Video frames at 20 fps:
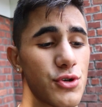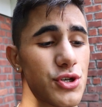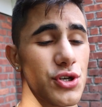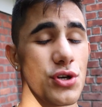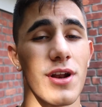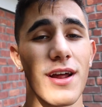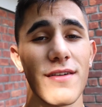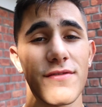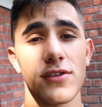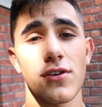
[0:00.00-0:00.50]

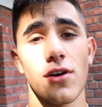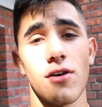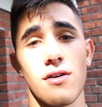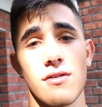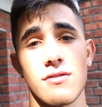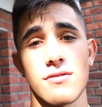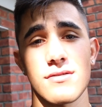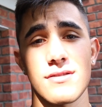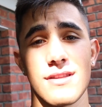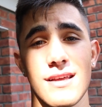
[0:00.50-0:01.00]
should have a
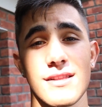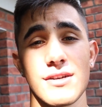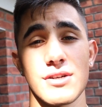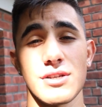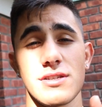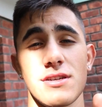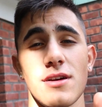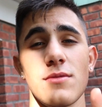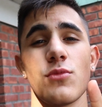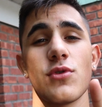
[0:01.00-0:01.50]
car that
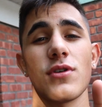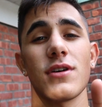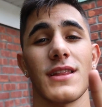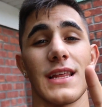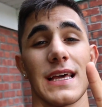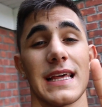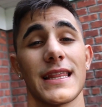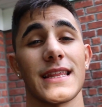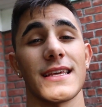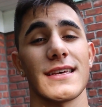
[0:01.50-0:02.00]
looks somewhat
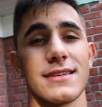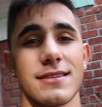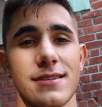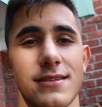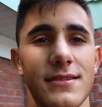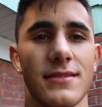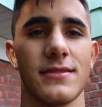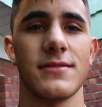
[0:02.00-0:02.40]
like this.